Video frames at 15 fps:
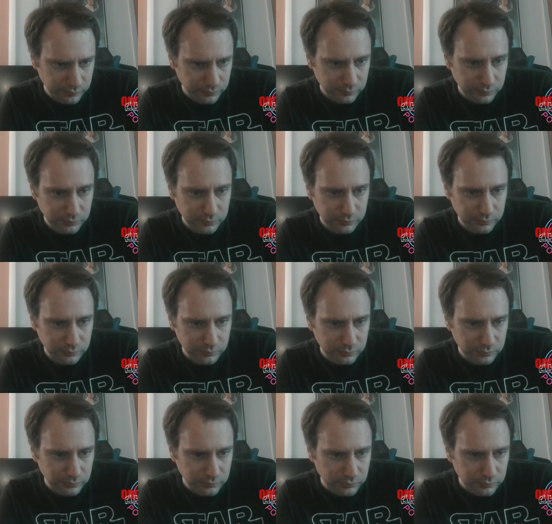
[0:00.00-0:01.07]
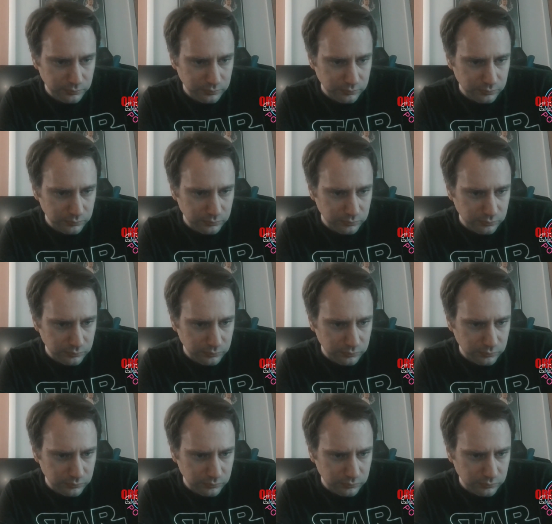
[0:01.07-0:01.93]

No one is speaking in this clip.